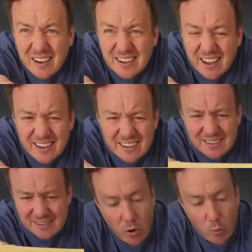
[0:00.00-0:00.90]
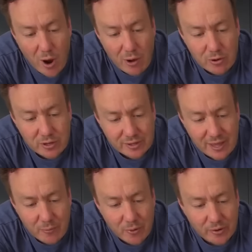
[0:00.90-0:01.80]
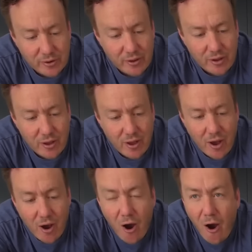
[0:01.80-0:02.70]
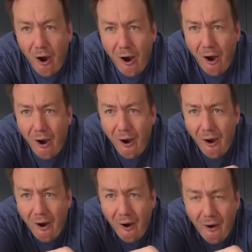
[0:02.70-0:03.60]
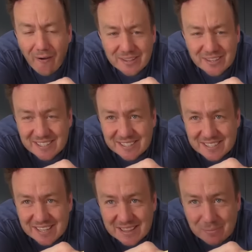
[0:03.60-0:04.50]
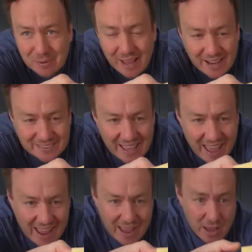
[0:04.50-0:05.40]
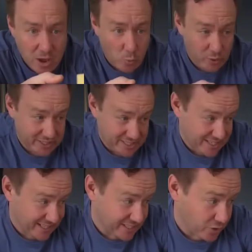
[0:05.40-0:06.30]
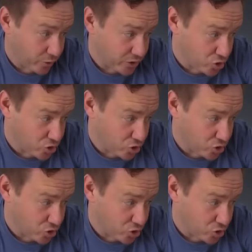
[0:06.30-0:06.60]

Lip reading: Okay. Oh wow, look at that one. Oh, you can see the plan there. We're gonna stick this on a